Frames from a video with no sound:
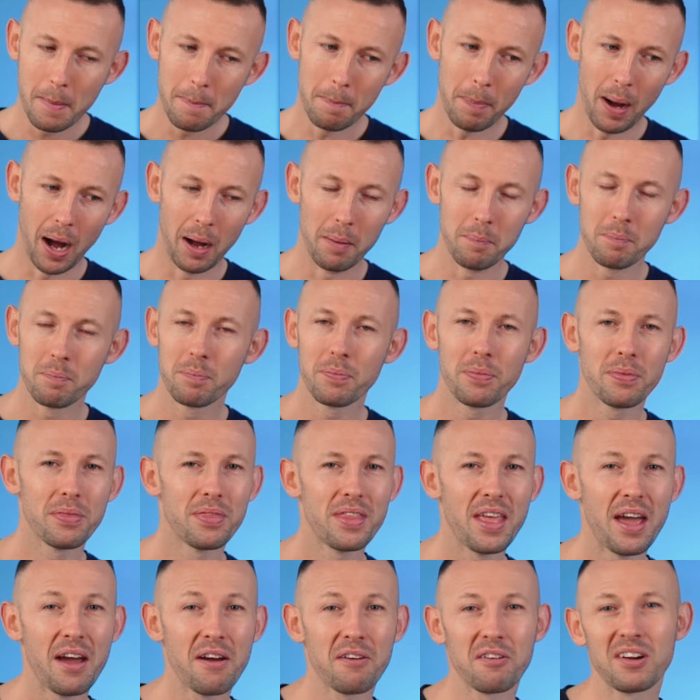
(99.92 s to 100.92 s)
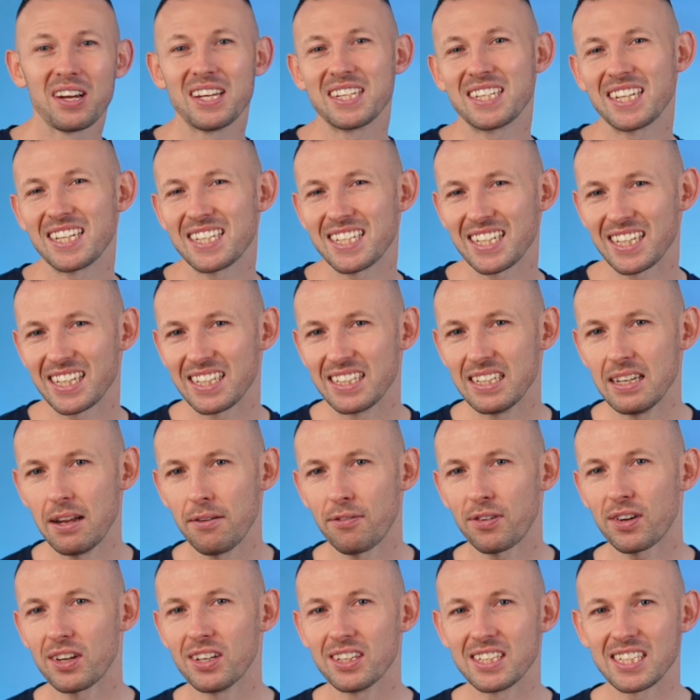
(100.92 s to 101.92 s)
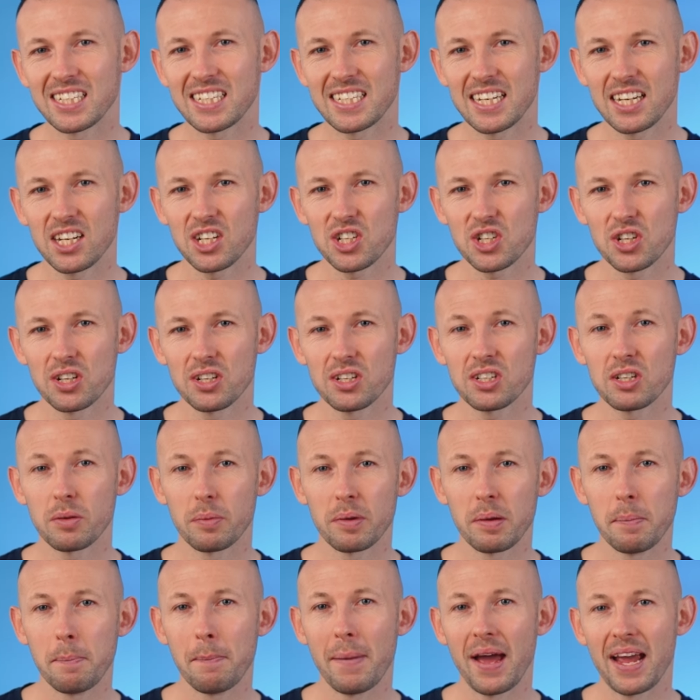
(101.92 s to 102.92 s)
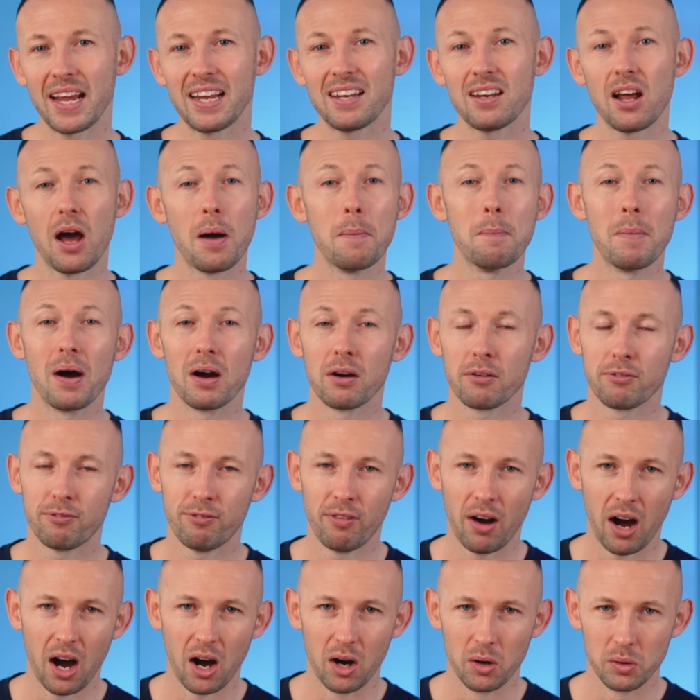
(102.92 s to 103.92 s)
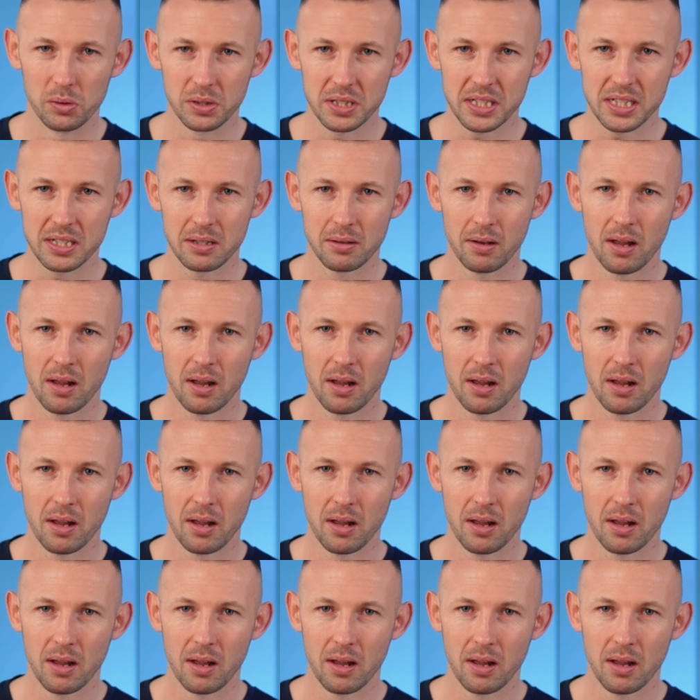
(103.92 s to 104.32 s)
But there is a significant distinction to be made among files.